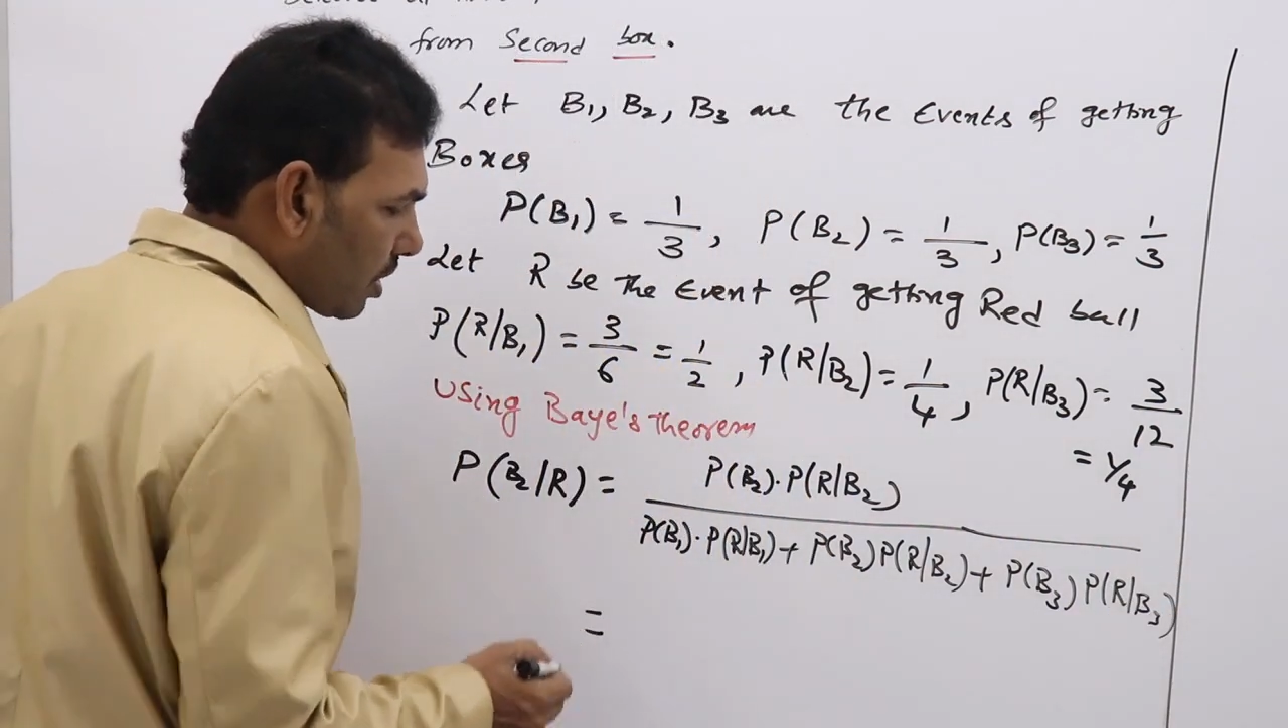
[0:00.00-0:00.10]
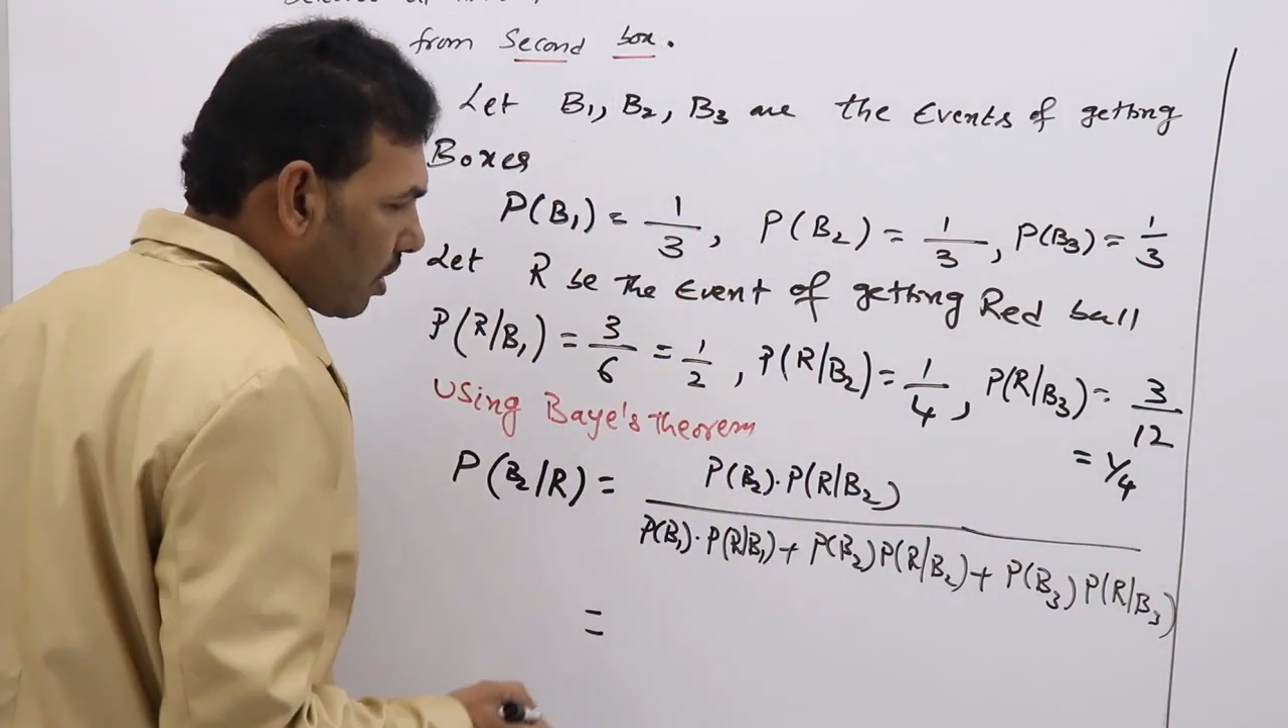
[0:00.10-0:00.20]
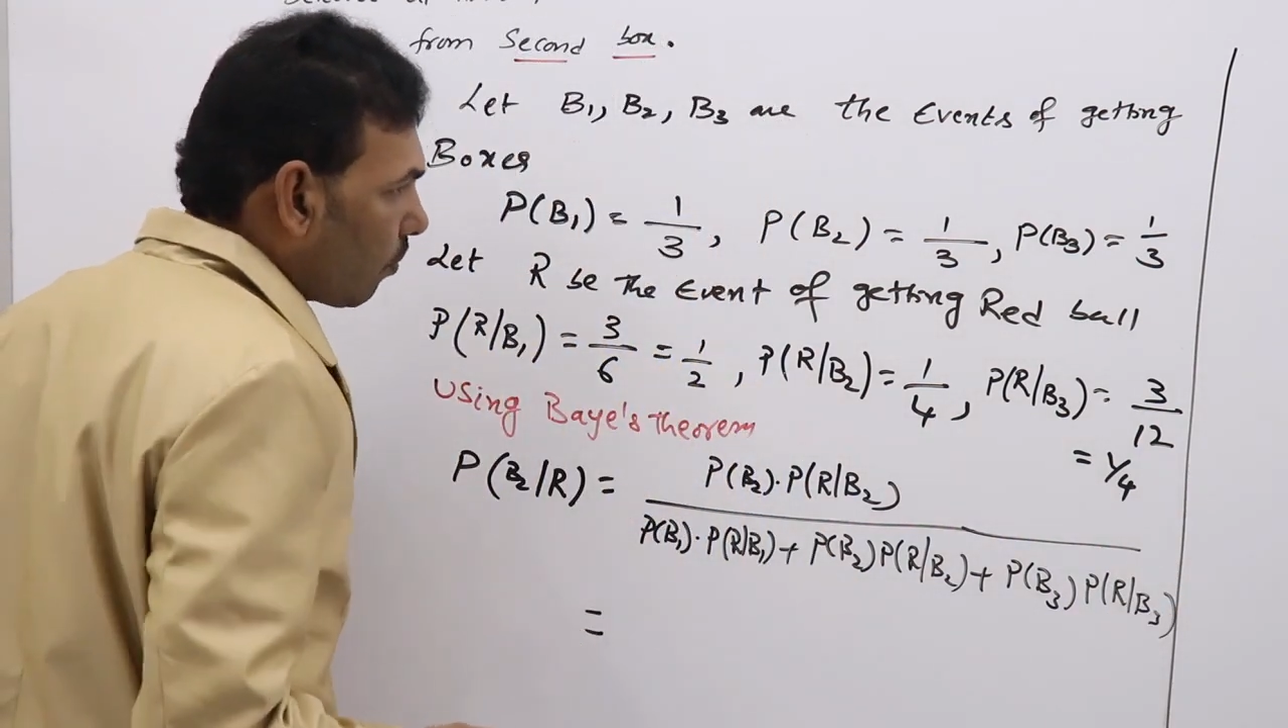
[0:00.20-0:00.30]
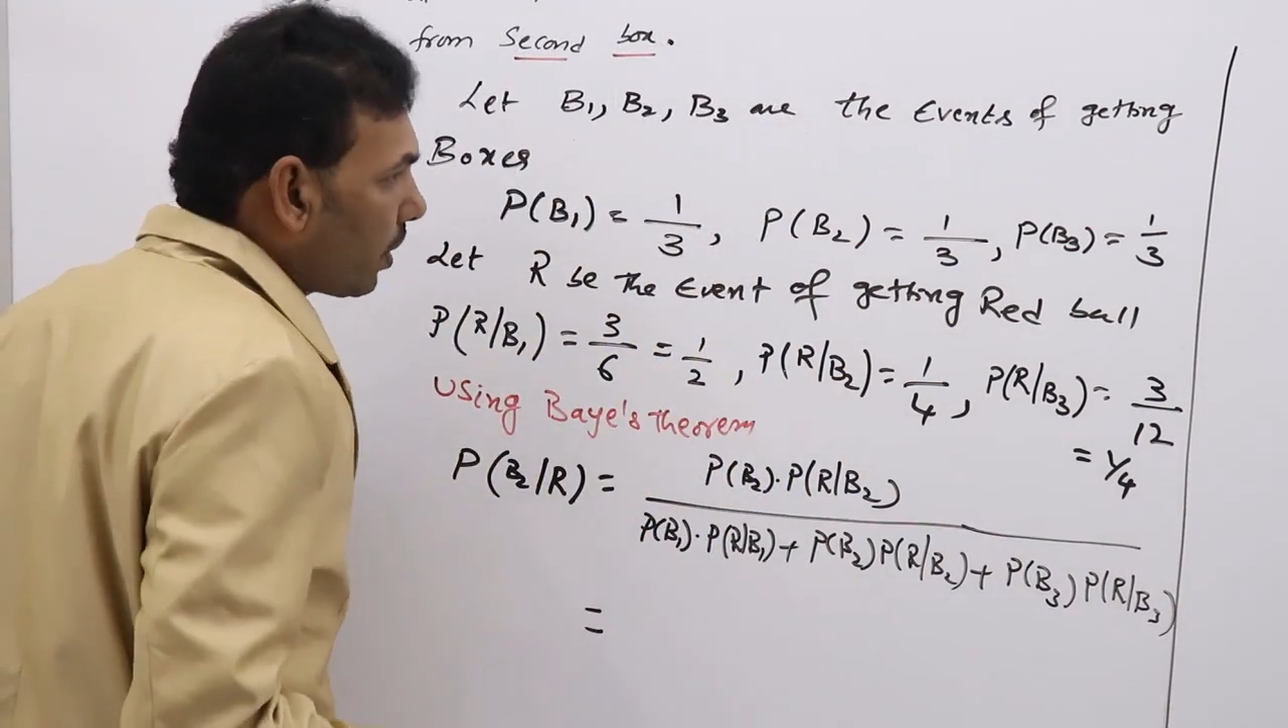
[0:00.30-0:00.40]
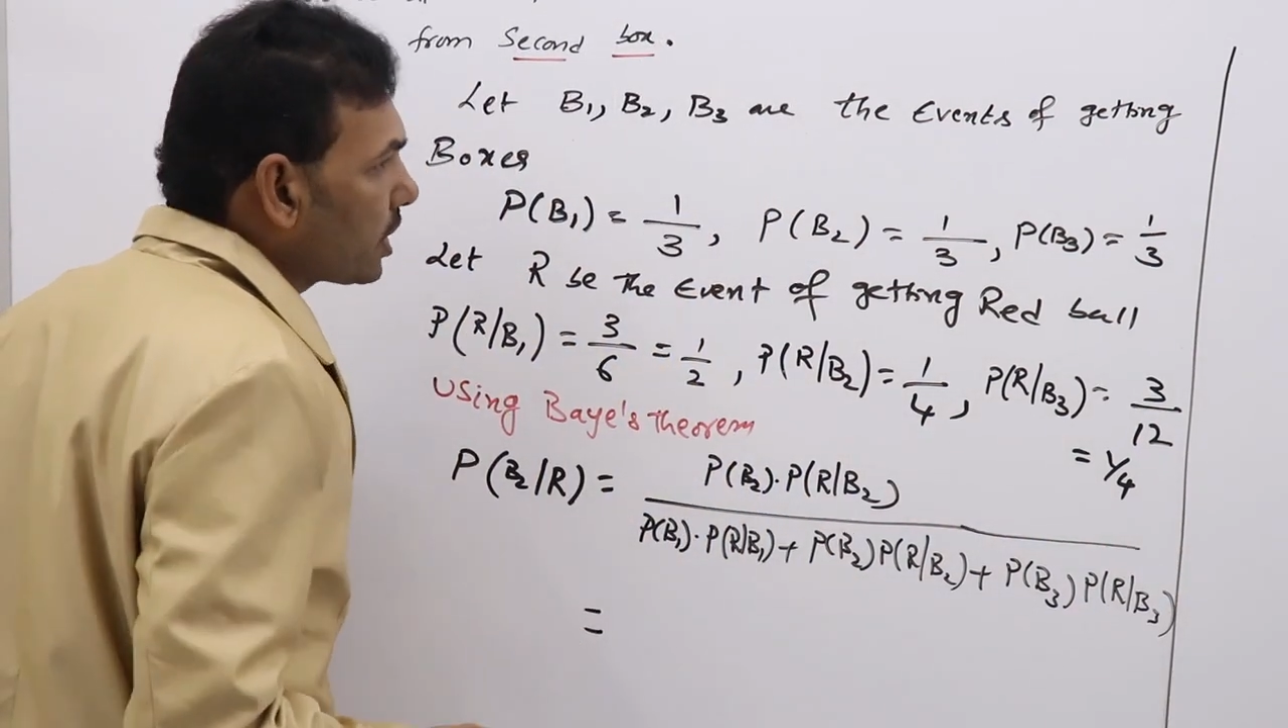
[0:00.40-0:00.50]

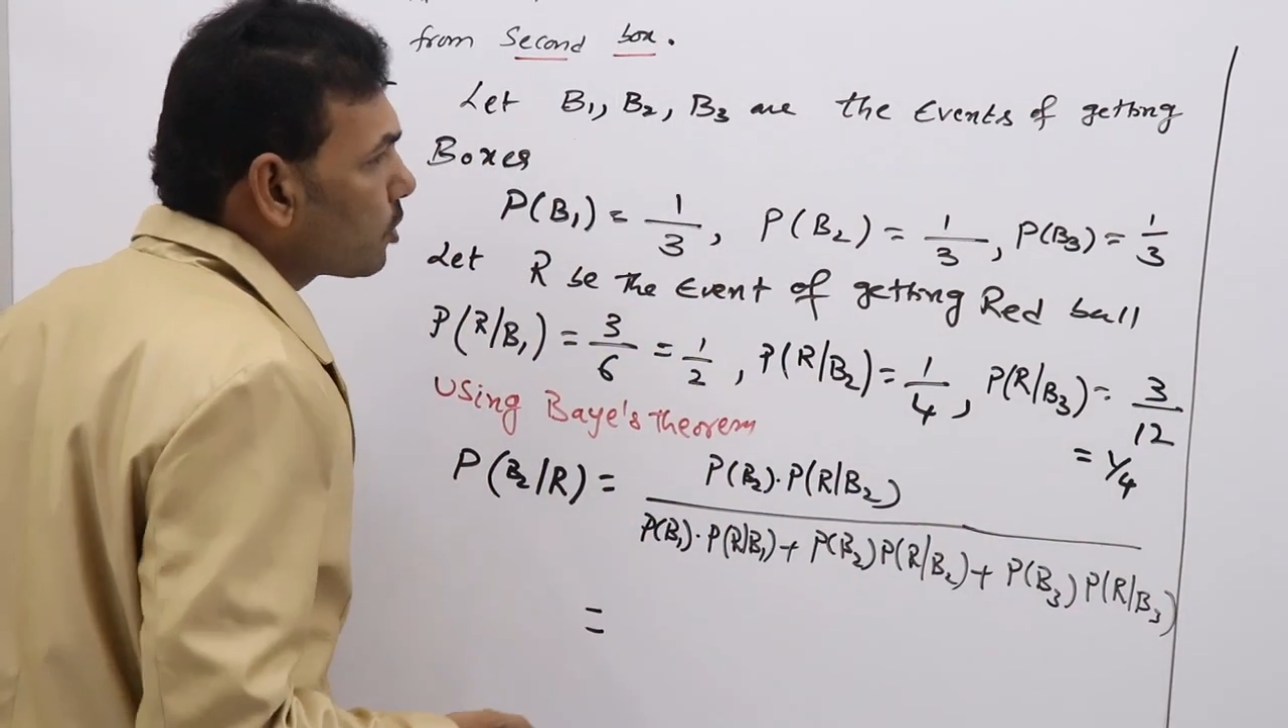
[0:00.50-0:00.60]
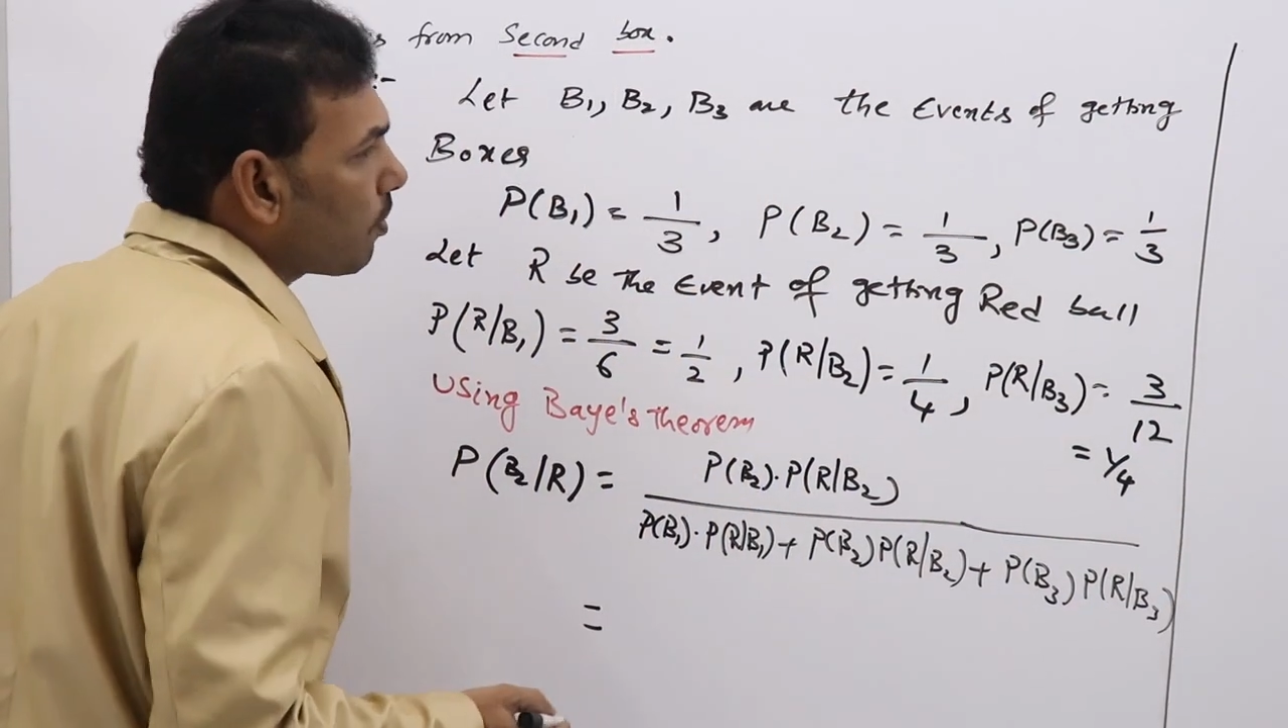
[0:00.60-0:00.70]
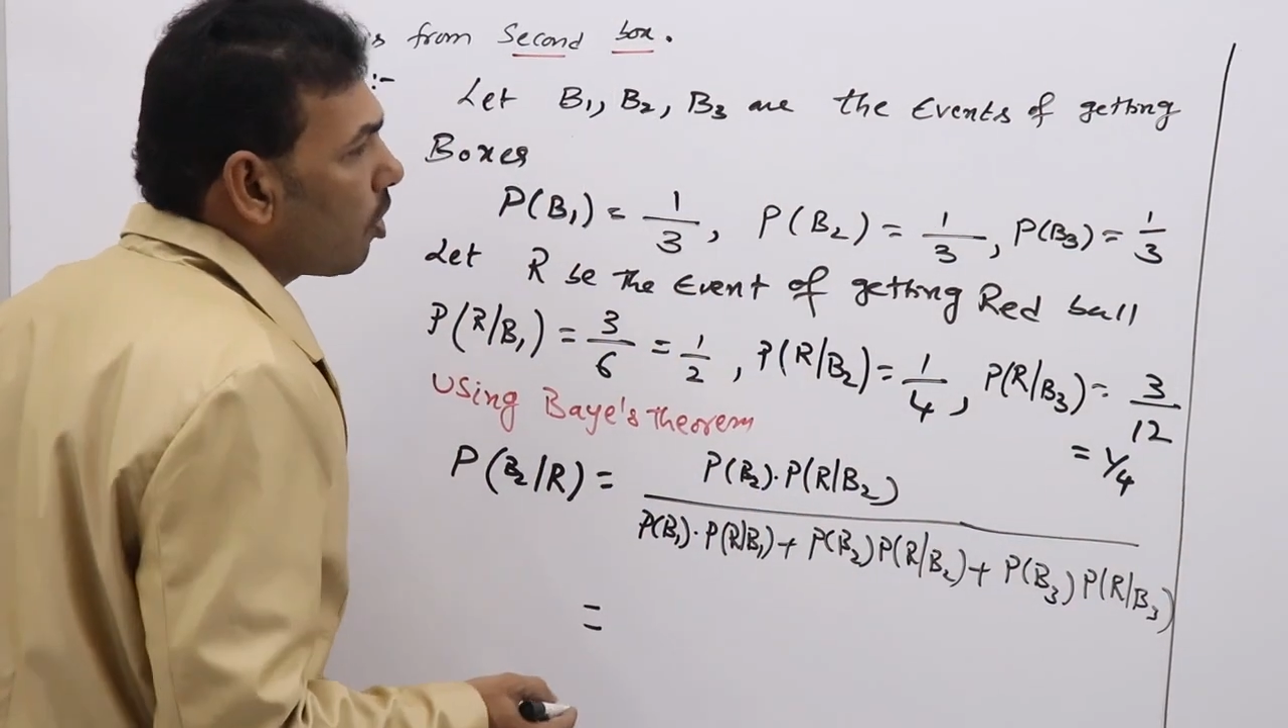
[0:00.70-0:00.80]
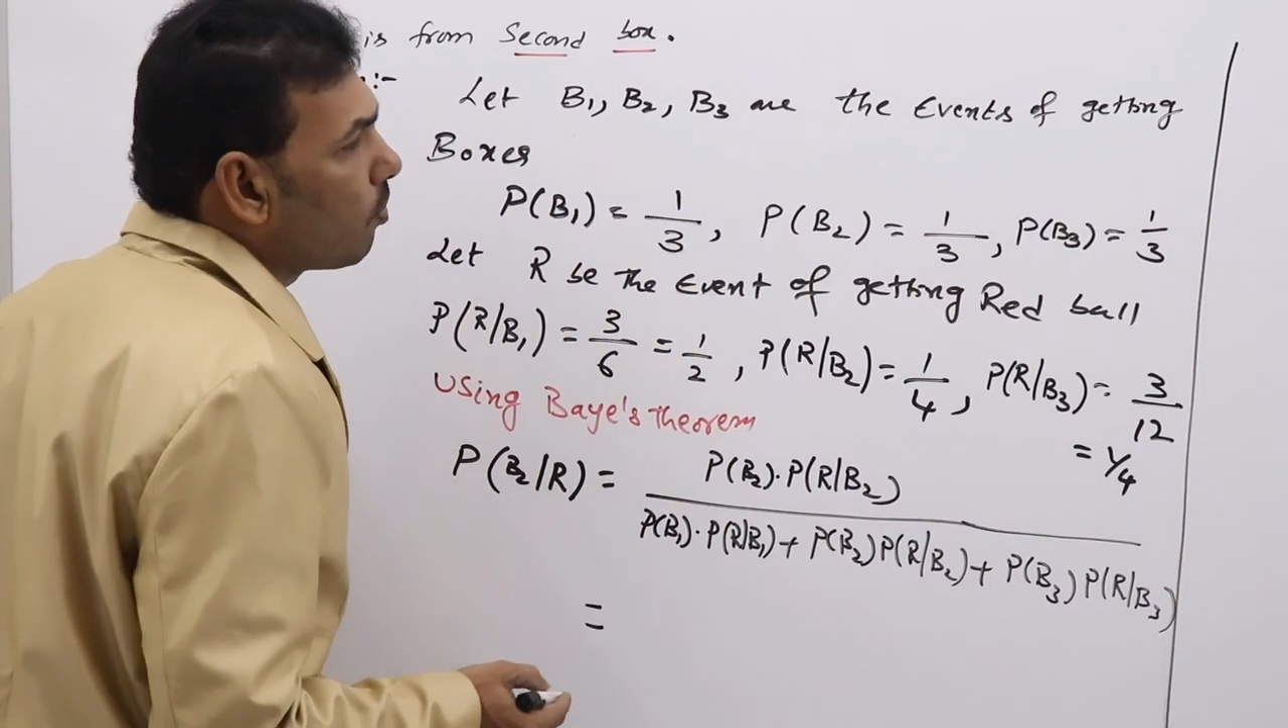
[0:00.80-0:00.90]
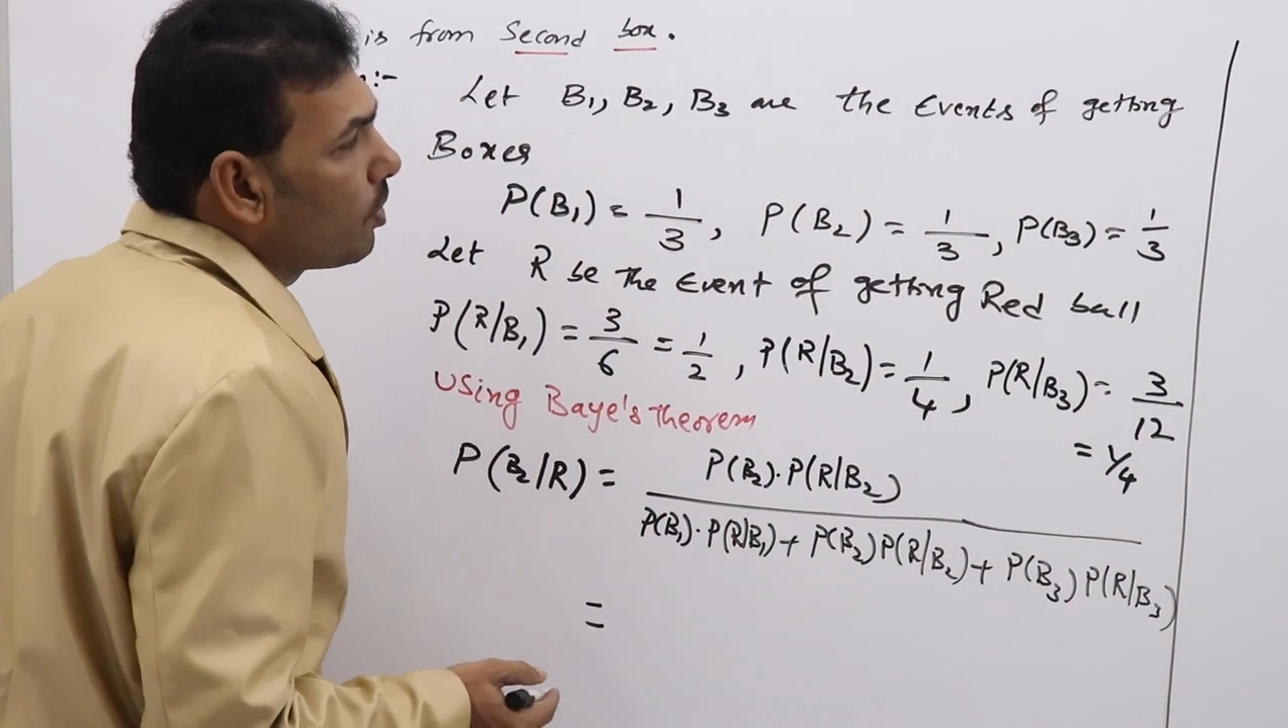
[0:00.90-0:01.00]
What is
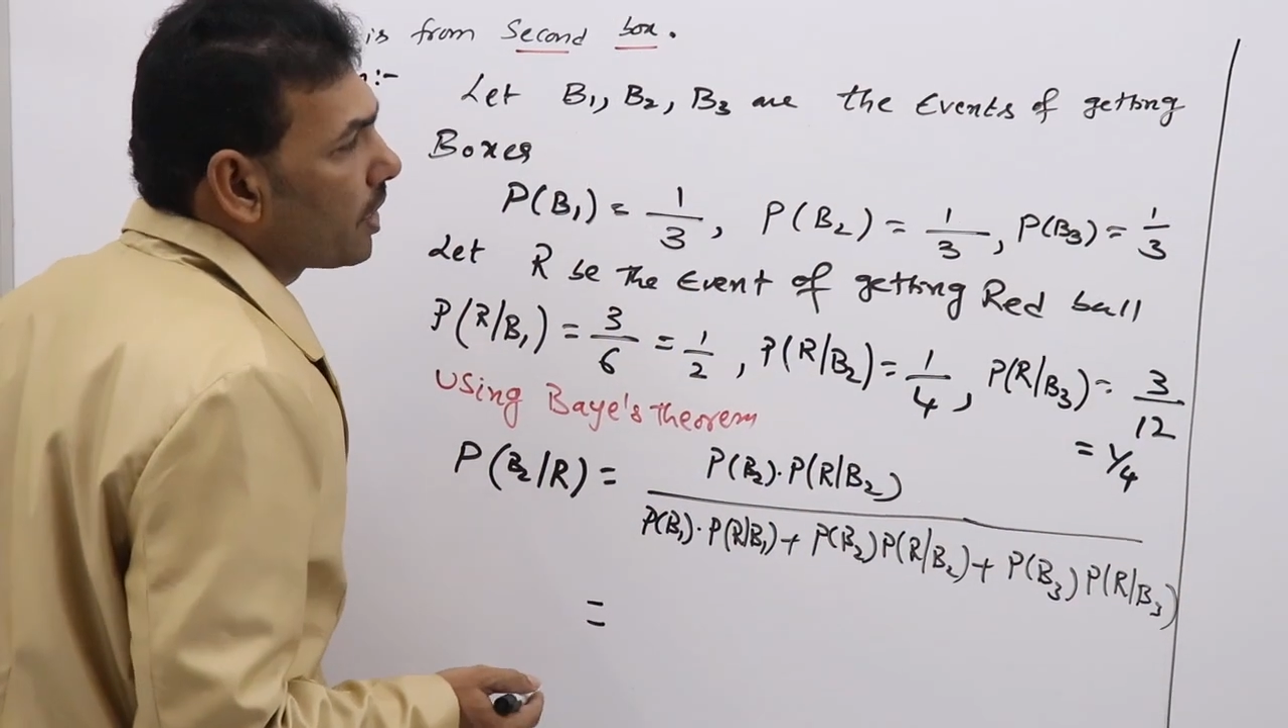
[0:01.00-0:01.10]
probability